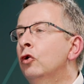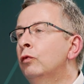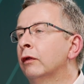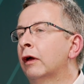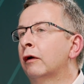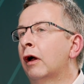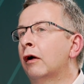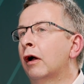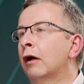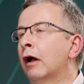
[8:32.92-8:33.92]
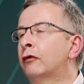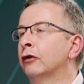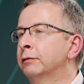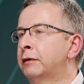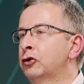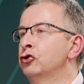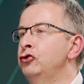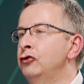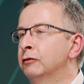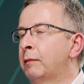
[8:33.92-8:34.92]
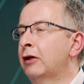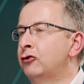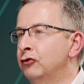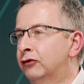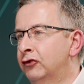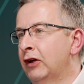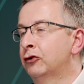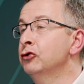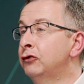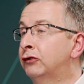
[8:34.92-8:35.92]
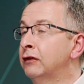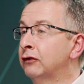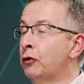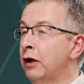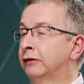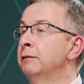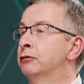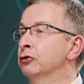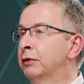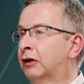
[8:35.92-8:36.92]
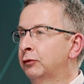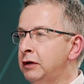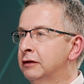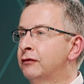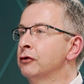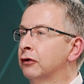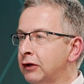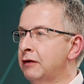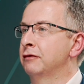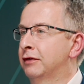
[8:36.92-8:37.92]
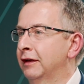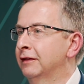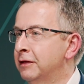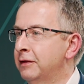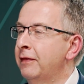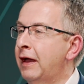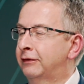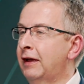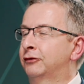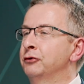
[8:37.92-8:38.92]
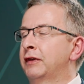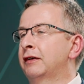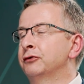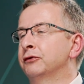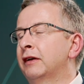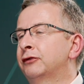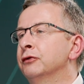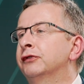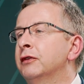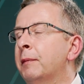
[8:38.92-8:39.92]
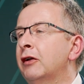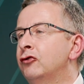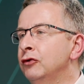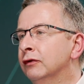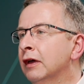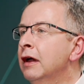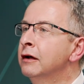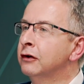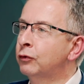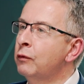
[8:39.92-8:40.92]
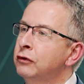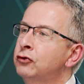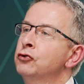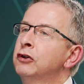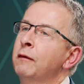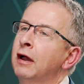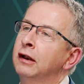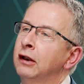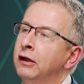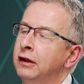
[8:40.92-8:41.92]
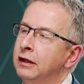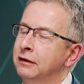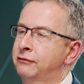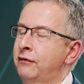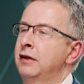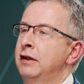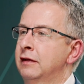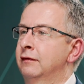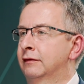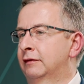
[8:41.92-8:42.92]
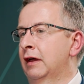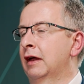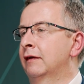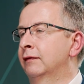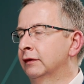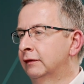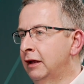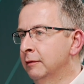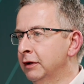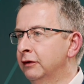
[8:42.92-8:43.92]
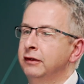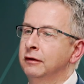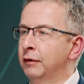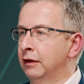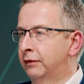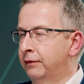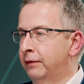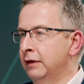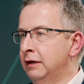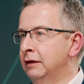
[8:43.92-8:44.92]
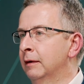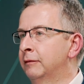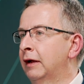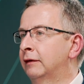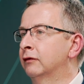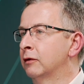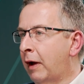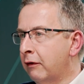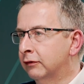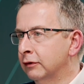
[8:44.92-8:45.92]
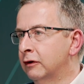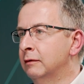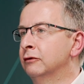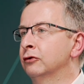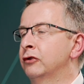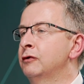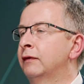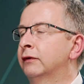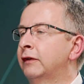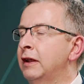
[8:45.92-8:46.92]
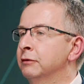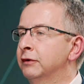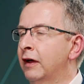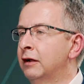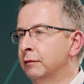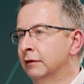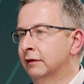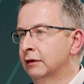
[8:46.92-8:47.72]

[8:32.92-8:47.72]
Well, I've got some kind of good news and bad news to share. The good news is it's quite simple because we need to focus on everything, and that's that's all that's all that's also the bad news. Because when we're talking about aligning finance and sustainability with the objectives of the Paris Agreement or the UN Sustainable Development